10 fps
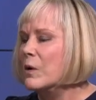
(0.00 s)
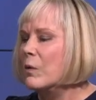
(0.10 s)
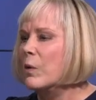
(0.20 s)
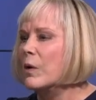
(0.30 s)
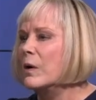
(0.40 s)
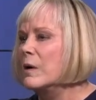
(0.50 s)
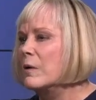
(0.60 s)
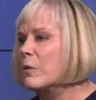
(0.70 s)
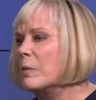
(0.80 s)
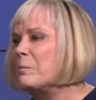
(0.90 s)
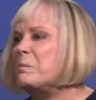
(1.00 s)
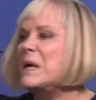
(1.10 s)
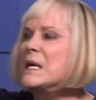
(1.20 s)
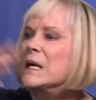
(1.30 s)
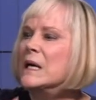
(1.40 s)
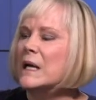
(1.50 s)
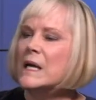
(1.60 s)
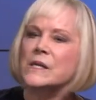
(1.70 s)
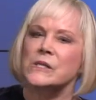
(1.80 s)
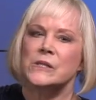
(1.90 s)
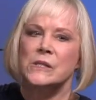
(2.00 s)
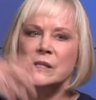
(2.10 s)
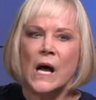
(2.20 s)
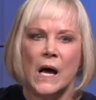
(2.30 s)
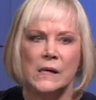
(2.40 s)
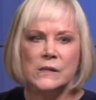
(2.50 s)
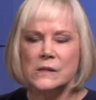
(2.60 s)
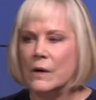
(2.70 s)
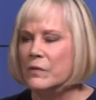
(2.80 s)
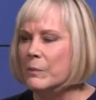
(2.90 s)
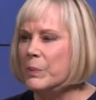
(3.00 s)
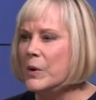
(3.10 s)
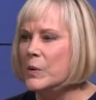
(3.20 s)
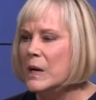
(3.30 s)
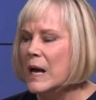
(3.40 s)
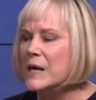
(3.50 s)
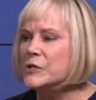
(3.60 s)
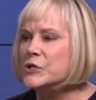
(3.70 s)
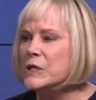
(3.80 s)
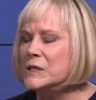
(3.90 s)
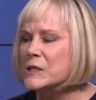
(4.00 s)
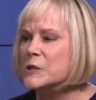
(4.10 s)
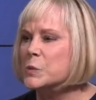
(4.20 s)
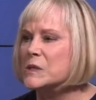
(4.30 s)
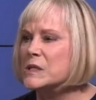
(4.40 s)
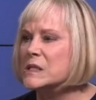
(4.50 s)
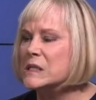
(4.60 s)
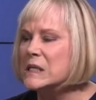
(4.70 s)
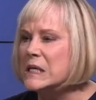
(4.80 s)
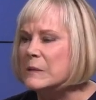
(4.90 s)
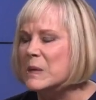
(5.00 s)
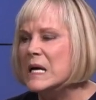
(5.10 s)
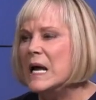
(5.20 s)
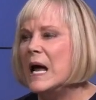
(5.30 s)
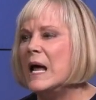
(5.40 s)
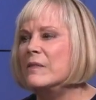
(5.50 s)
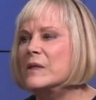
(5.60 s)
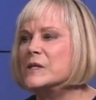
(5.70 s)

were were beating against the sides of the boat and Jesus was asleep and the